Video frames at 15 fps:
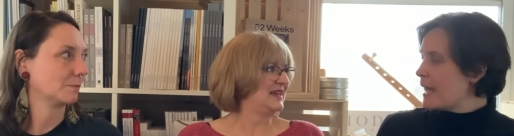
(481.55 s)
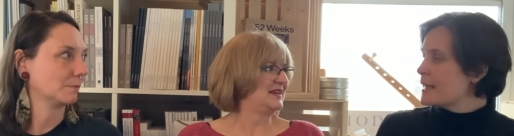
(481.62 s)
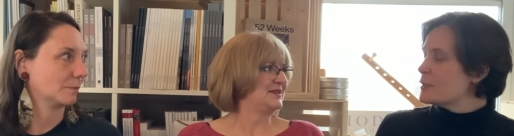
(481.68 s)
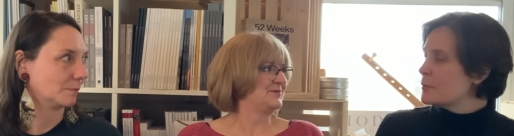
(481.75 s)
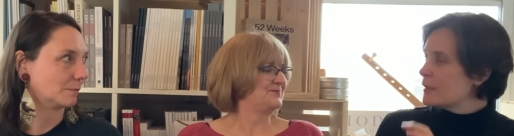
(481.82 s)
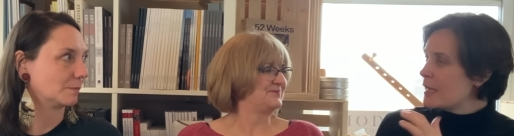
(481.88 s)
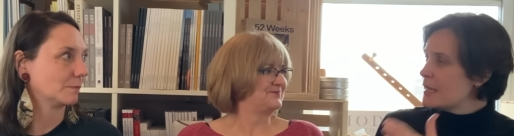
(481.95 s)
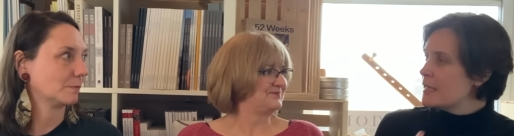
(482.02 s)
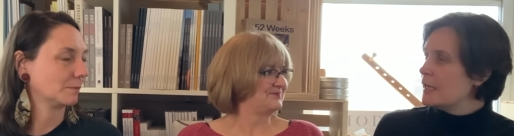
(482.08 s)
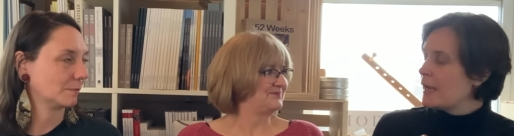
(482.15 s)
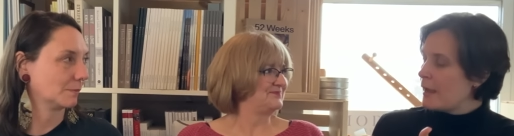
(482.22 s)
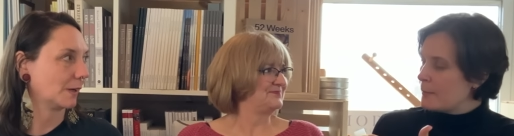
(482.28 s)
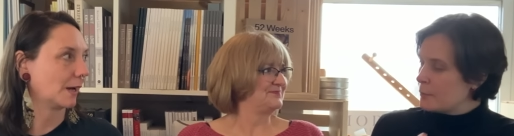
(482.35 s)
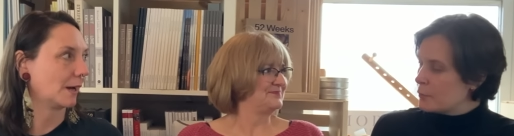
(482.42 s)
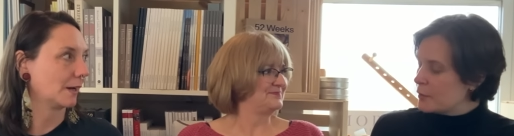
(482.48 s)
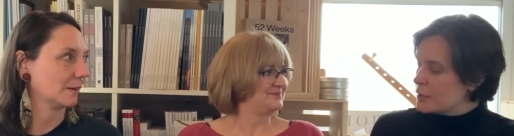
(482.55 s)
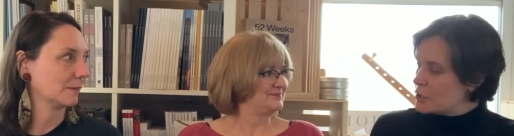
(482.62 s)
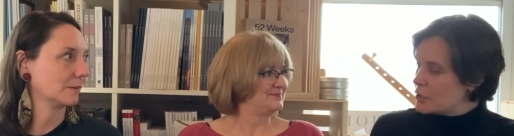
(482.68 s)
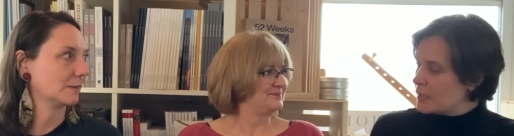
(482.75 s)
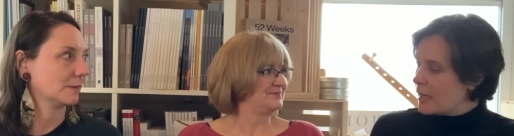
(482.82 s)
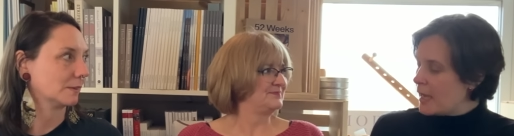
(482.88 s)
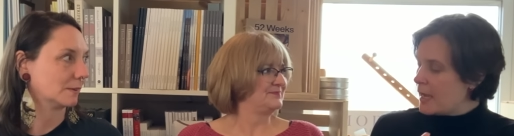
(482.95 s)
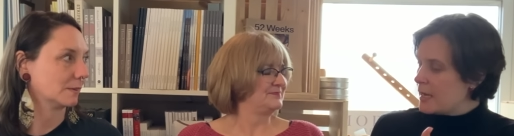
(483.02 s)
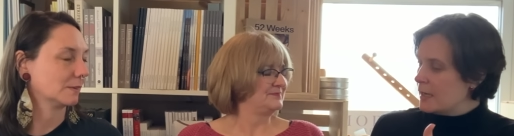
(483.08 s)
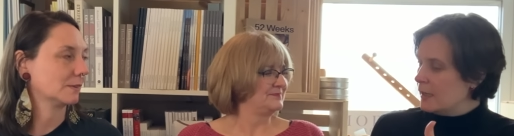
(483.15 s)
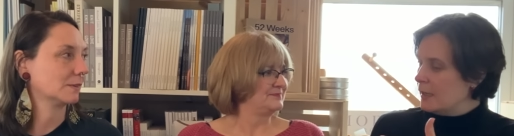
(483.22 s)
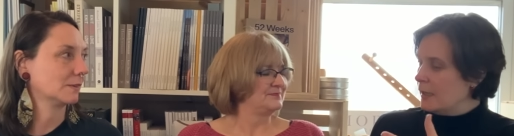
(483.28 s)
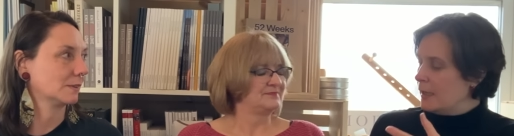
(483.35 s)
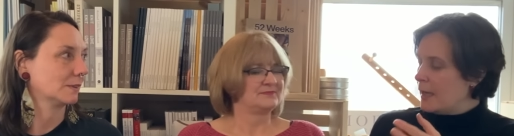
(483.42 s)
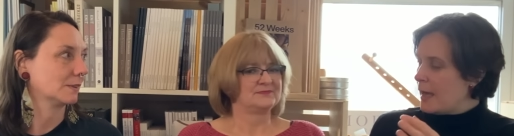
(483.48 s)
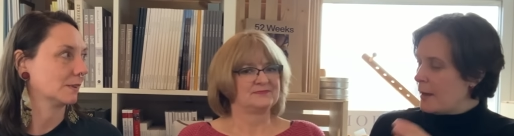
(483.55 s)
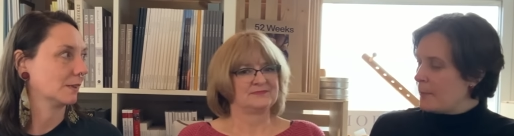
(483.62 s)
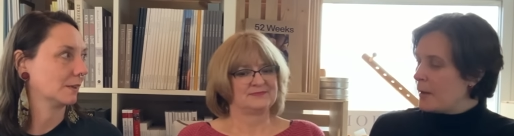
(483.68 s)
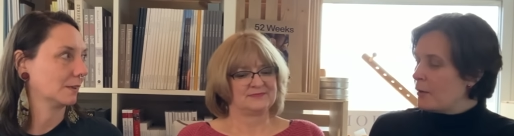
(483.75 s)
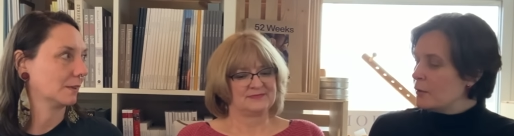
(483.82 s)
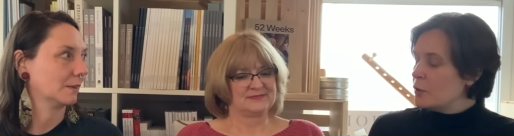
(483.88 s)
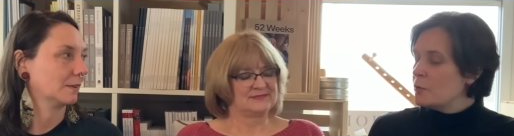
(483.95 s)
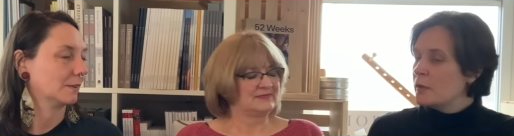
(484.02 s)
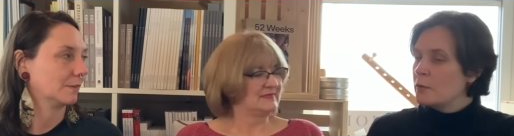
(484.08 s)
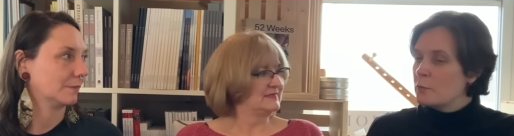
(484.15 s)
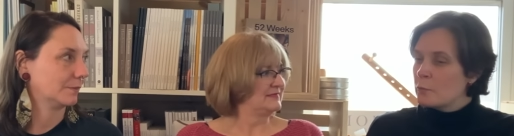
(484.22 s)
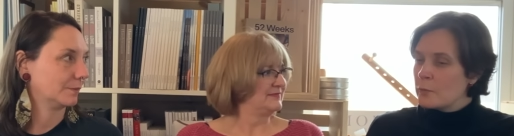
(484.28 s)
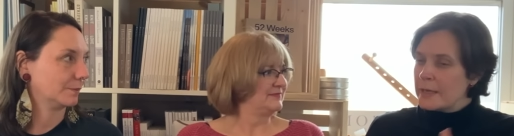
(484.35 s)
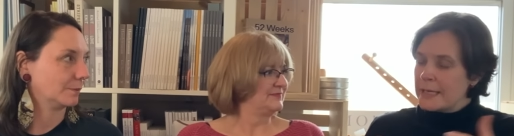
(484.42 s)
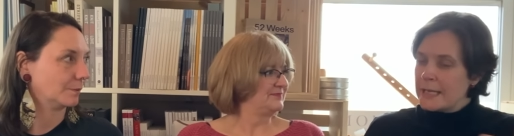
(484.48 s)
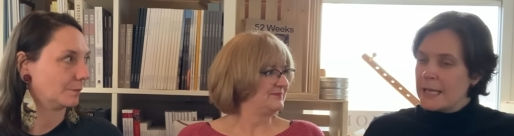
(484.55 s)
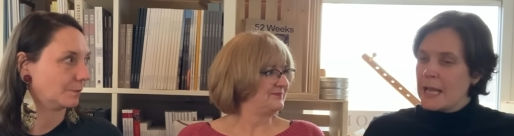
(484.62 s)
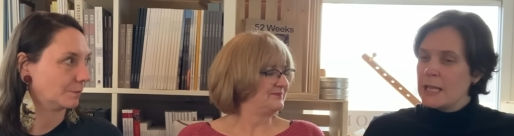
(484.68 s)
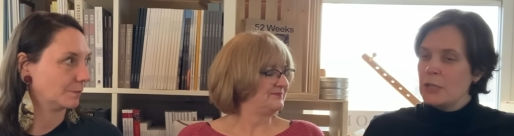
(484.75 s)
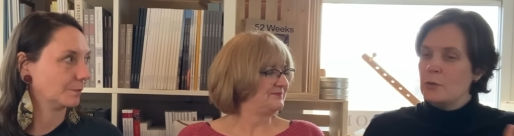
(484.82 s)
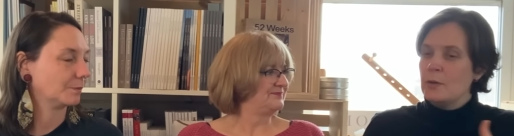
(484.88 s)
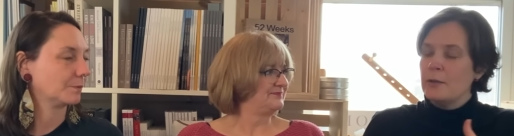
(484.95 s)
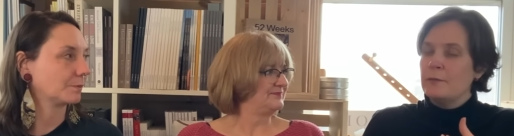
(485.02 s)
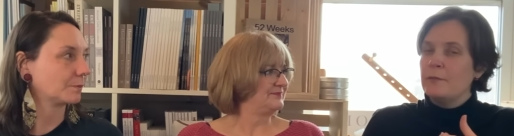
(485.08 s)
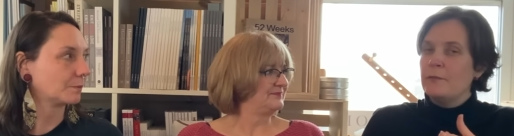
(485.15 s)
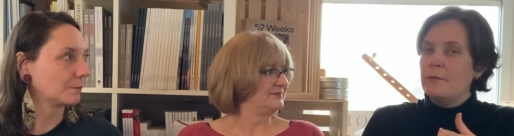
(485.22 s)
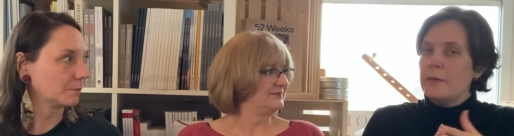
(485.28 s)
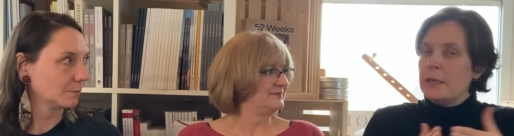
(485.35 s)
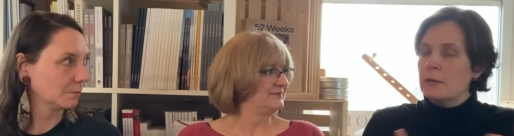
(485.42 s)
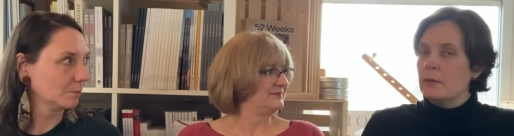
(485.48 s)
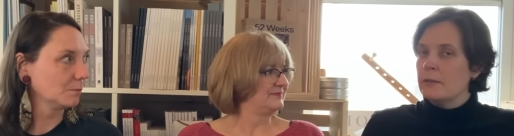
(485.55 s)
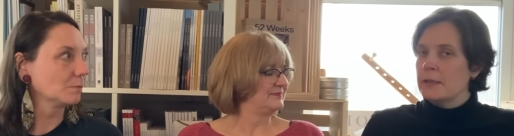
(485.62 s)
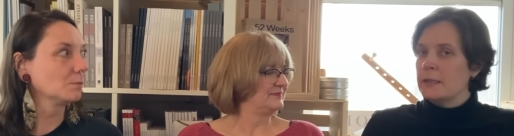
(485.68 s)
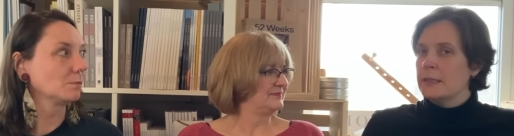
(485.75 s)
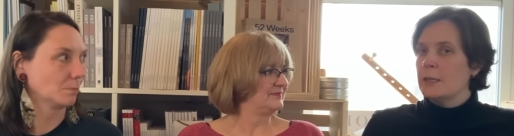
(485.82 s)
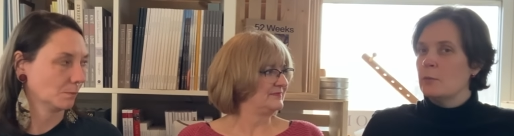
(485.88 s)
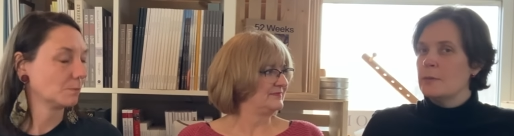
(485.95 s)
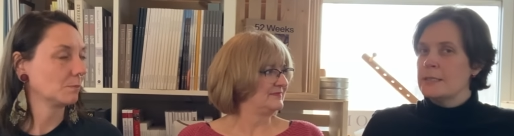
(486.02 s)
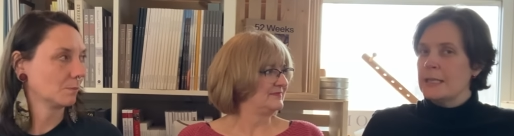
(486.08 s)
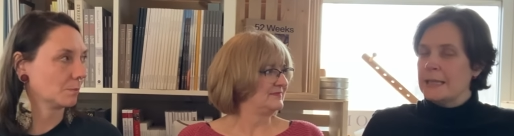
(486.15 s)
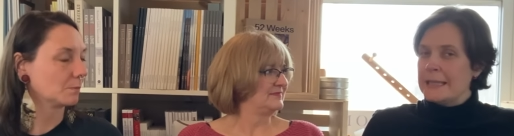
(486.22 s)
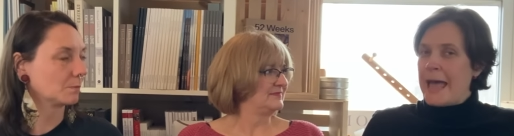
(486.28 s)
Speaker 1: that's what I think I yeah. appreciate about you can read it and you can feel that there was a mm-hmm.